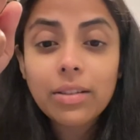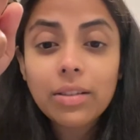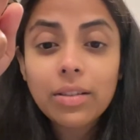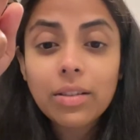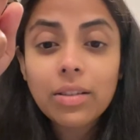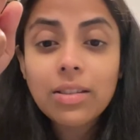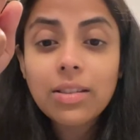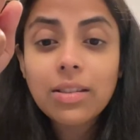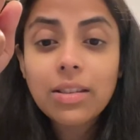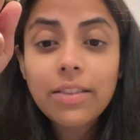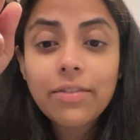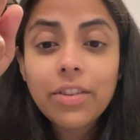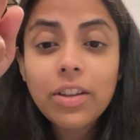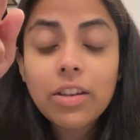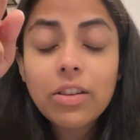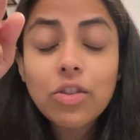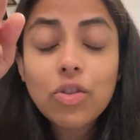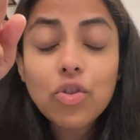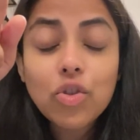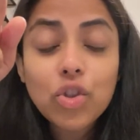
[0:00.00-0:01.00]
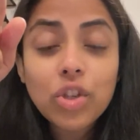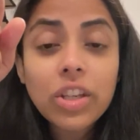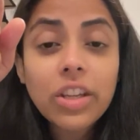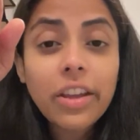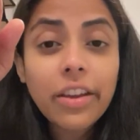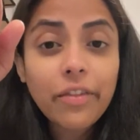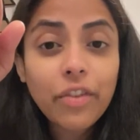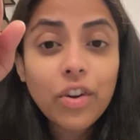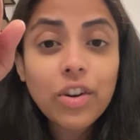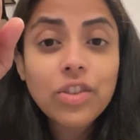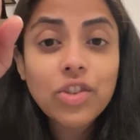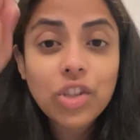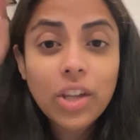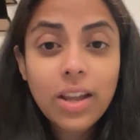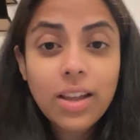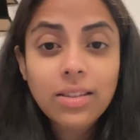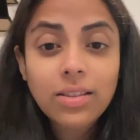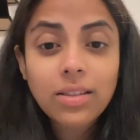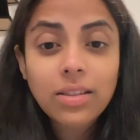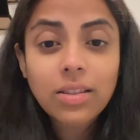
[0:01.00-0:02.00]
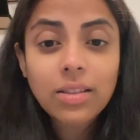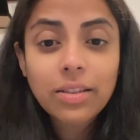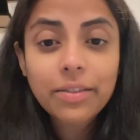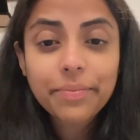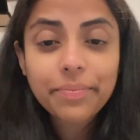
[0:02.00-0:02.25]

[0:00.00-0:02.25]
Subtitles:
Steven, you should give her a chance.